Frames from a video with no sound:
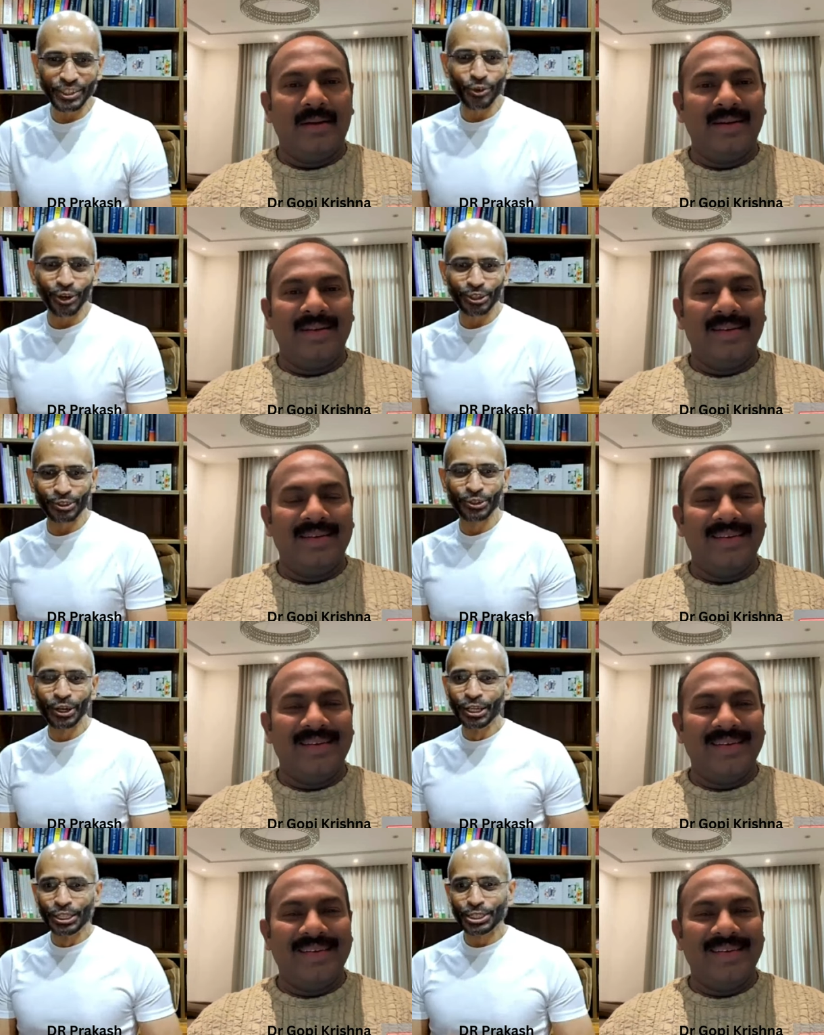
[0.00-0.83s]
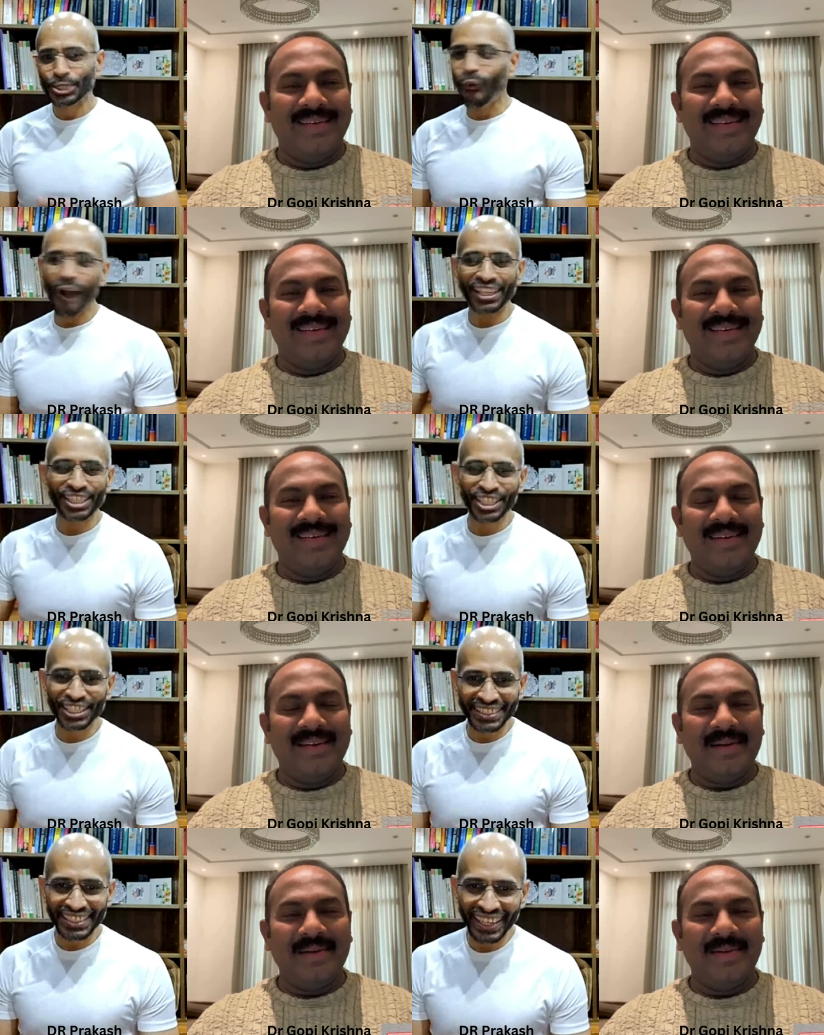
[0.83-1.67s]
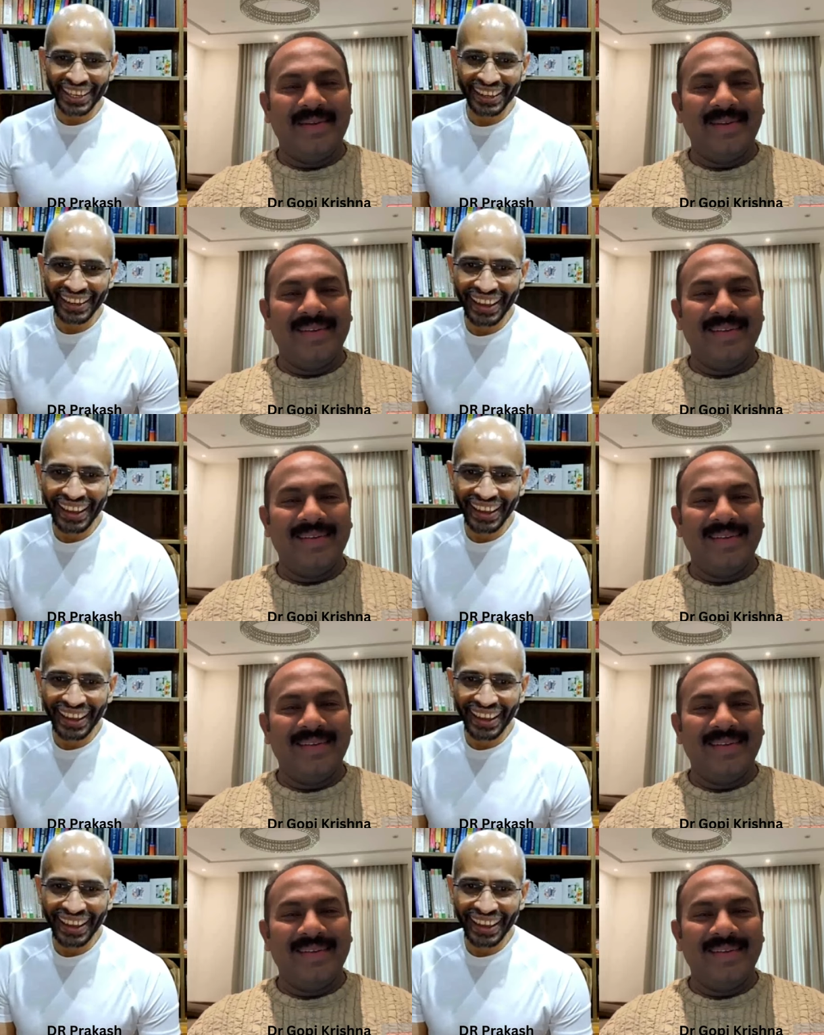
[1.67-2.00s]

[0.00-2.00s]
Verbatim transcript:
Speaker 1: that you want to squash it?